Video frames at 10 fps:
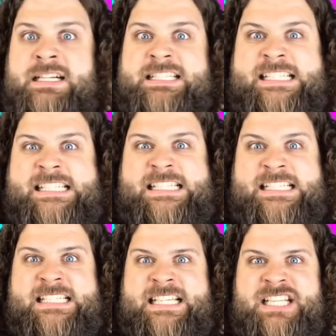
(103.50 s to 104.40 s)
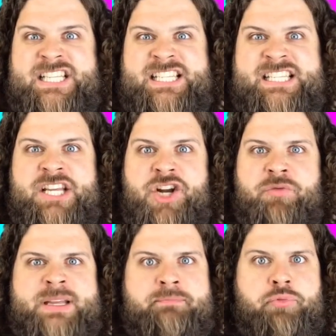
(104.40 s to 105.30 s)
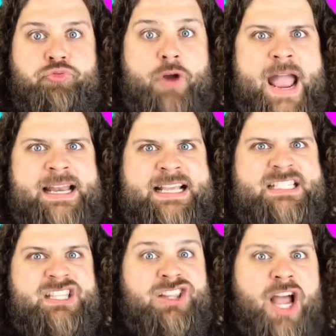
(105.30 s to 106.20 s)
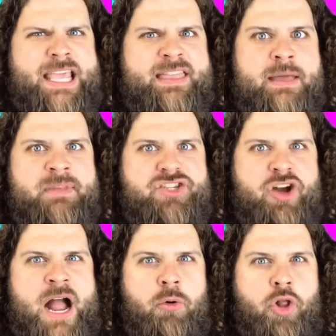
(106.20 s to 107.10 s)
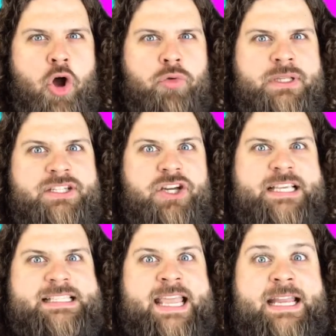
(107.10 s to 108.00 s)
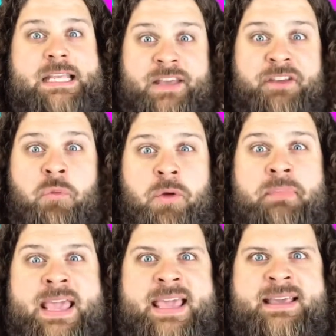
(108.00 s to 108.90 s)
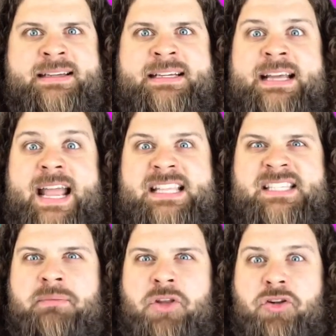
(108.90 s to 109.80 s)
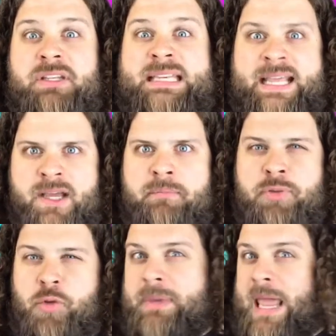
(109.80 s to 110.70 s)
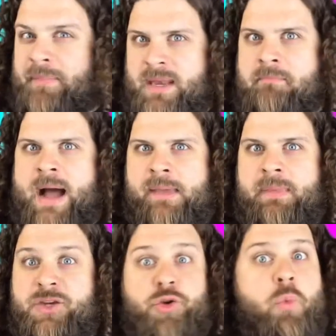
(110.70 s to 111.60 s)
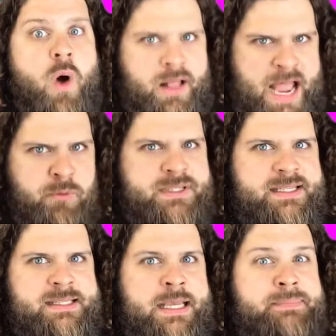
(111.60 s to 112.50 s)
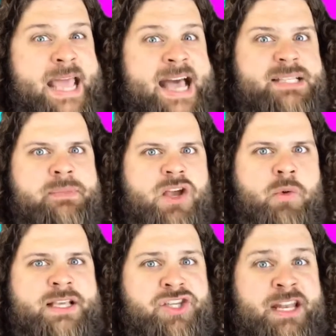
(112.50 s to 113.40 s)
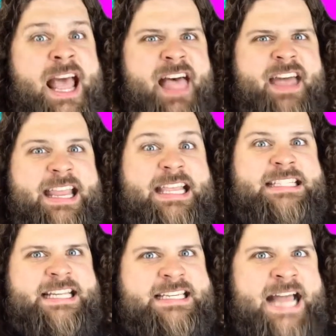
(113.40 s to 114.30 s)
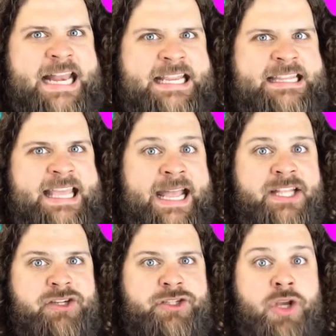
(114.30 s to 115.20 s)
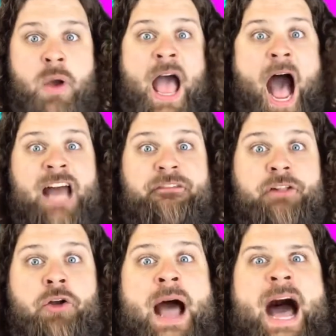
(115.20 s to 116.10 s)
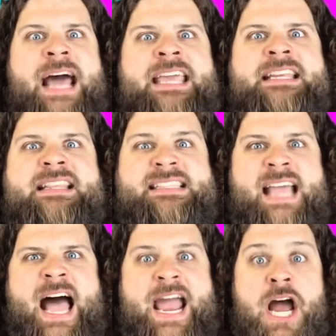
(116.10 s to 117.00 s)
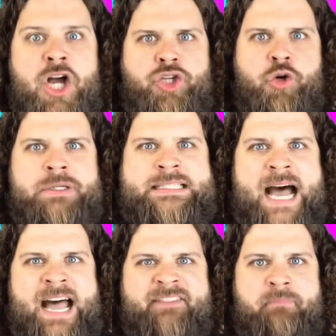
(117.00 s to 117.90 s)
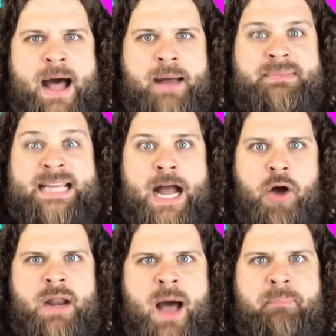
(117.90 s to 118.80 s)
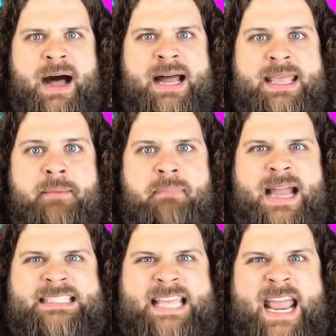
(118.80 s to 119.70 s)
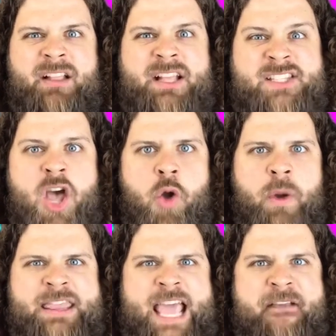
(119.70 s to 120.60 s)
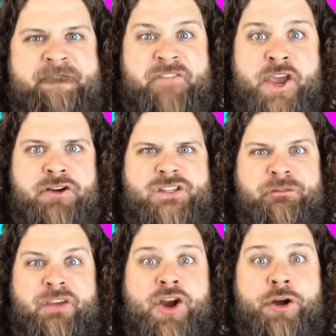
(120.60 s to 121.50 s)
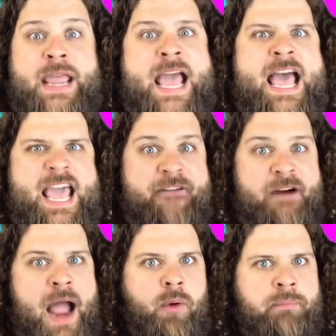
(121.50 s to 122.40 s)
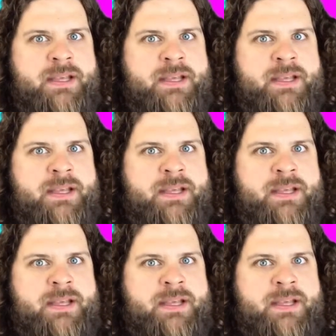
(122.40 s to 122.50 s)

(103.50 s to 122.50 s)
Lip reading: This inconsiderate brat is lucky that Mr. Owl only took his candy. If it were me, and some little nincompoop came into my bedroom while I was asleep to ask me a question that he did not need the answer to, I'd have flown high into the sky to dive bomb down upon him my talons with a fierce fury. If I were